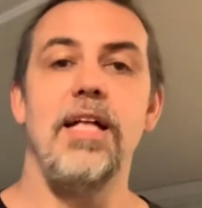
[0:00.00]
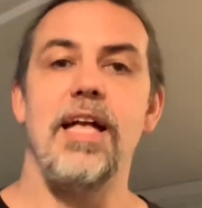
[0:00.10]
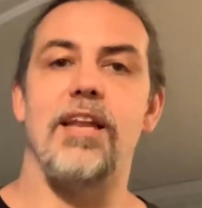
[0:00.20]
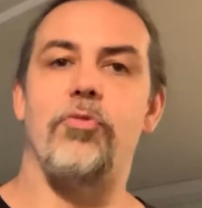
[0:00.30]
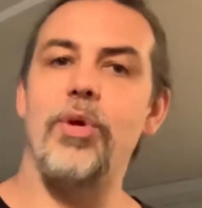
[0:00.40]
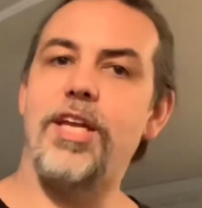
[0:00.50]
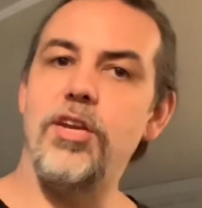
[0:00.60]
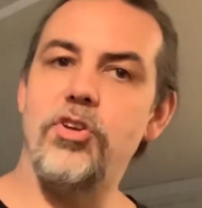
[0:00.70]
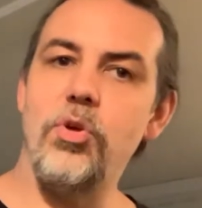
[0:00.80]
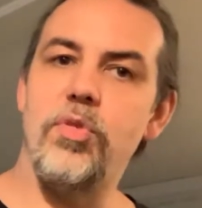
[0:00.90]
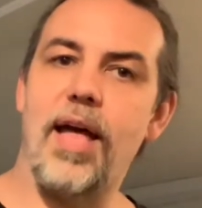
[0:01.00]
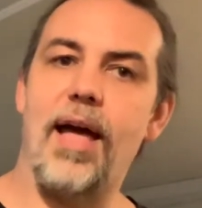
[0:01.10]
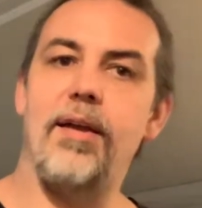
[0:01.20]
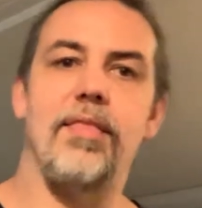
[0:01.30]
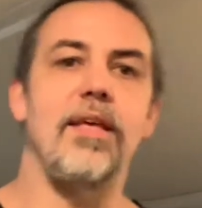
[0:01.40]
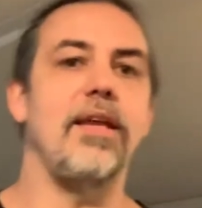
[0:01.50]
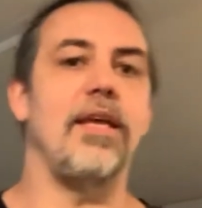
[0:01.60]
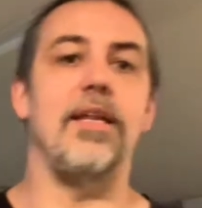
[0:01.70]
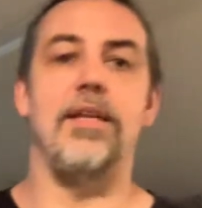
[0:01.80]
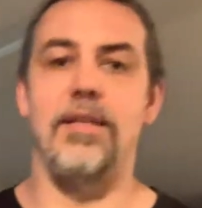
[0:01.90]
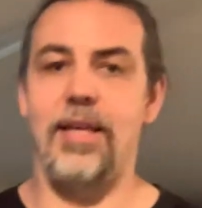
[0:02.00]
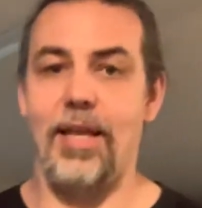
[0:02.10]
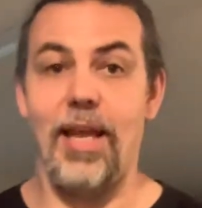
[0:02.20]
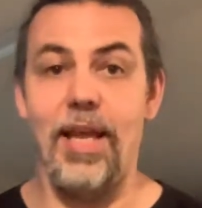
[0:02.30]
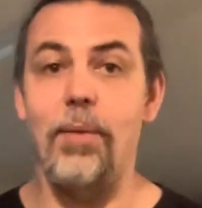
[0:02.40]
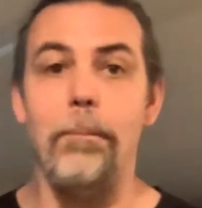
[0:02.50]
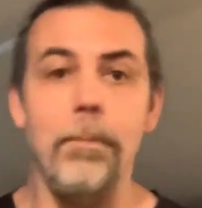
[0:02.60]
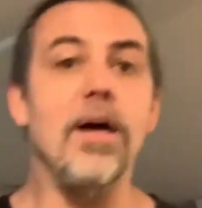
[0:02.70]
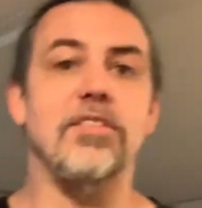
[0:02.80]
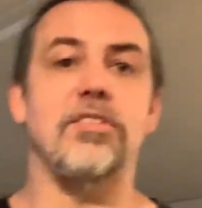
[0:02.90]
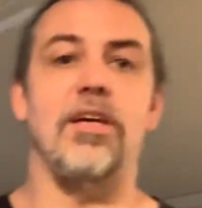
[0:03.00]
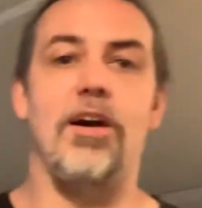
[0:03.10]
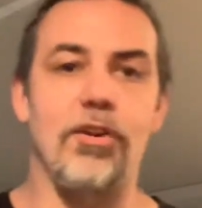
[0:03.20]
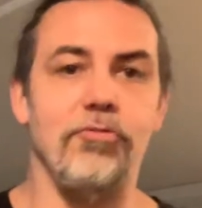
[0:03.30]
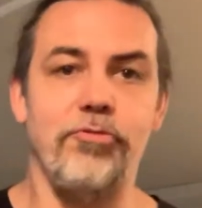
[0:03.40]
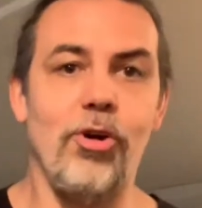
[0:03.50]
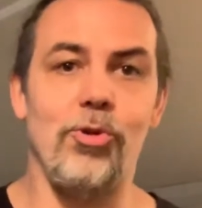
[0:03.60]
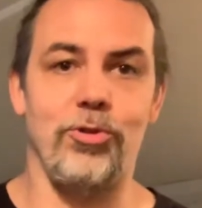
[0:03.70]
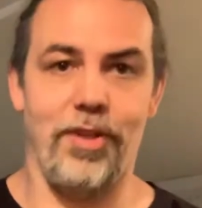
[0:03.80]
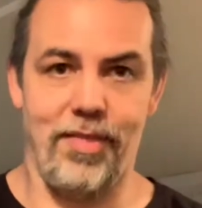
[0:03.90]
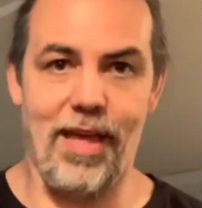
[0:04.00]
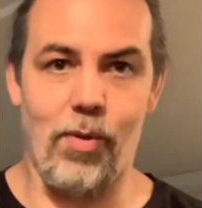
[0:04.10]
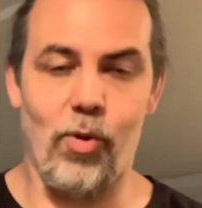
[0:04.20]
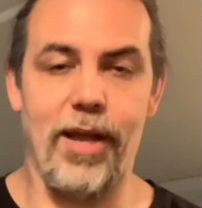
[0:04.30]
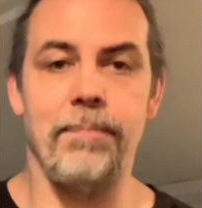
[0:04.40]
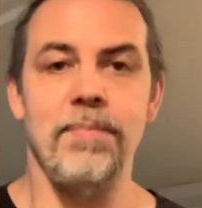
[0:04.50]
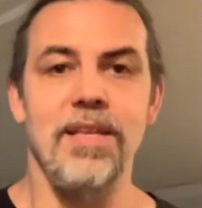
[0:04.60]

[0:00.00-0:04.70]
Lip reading: And if we can do that, then it must unfold that way.